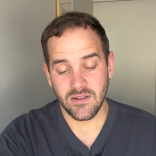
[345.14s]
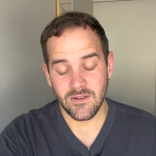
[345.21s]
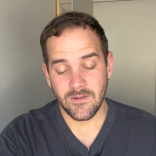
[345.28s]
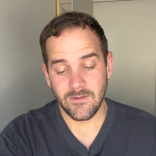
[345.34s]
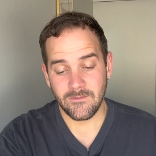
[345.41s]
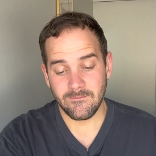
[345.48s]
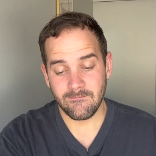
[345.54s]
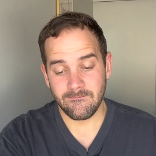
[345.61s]

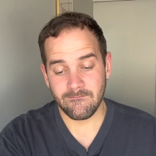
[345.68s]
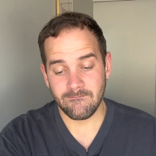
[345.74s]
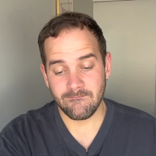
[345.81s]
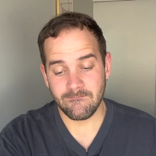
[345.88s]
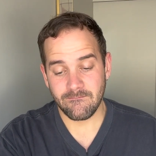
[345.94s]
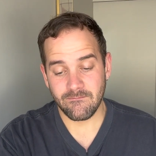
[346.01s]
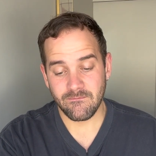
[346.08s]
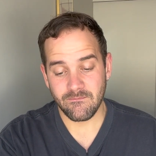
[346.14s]

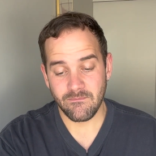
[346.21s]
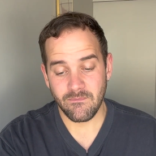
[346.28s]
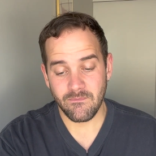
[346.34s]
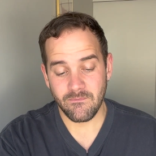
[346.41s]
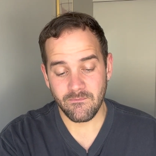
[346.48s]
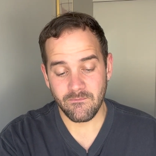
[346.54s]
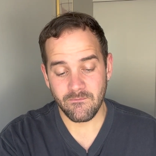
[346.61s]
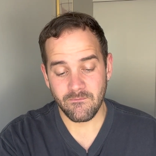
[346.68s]

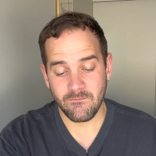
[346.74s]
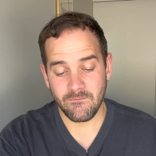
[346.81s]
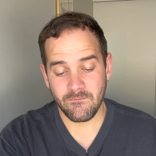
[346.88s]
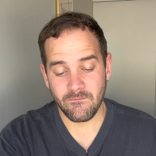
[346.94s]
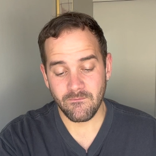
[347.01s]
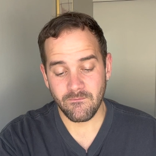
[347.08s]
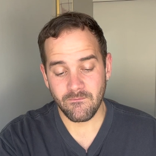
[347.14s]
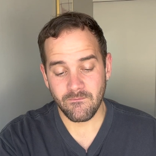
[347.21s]

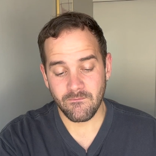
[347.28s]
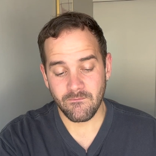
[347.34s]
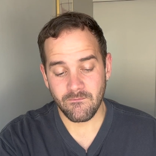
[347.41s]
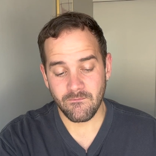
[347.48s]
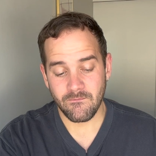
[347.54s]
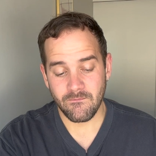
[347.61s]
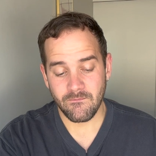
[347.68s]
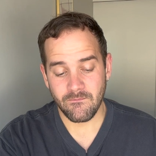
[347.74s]

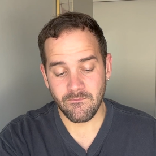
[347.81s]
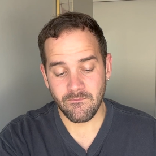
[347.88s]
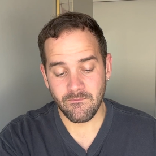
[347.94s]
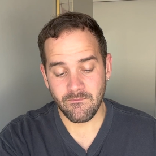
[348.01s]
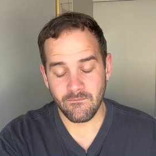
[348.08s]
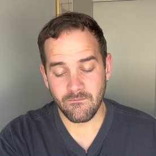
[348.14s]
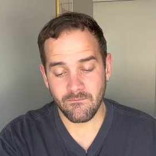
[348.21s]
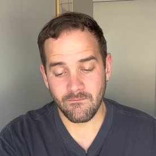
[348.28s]

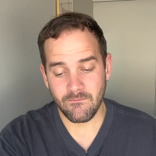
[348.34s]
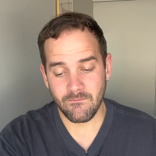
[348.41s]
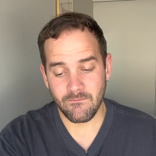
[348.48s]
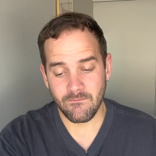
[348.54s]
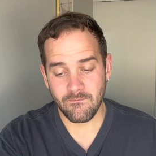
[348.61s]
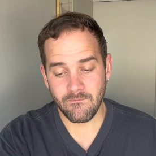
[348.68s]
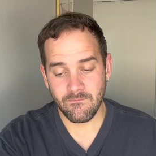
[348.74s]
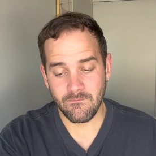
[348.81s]

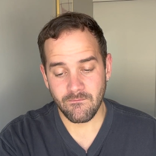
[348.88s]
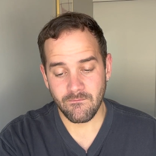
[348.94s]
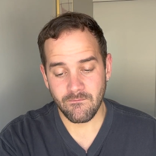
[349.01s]
(no one is talking)